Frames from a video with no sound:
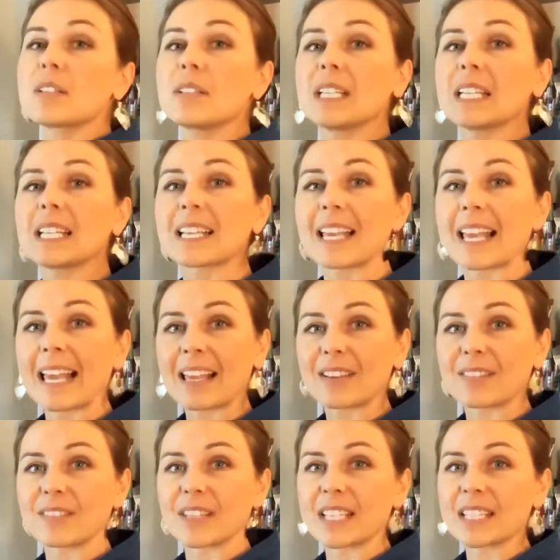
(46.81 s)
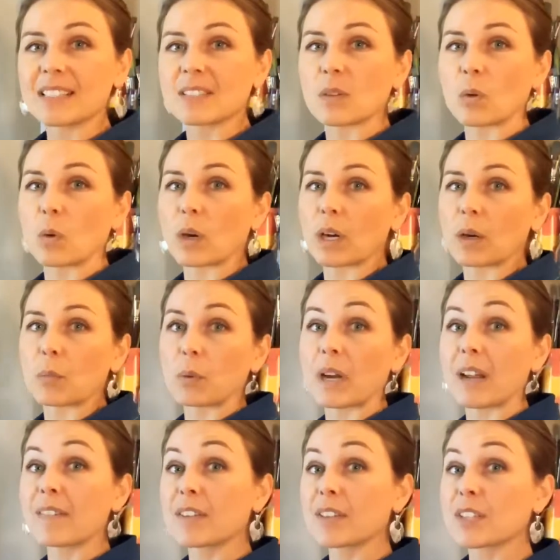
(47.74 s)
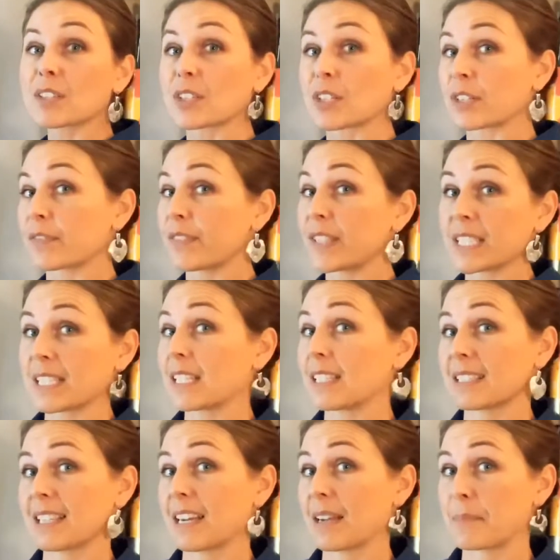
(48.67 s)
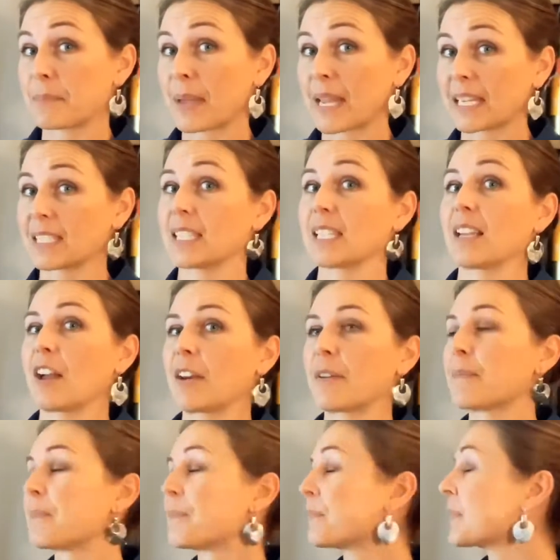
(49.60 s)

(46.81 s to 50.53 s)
need a canvas or whatever the surface is that I'm painting on.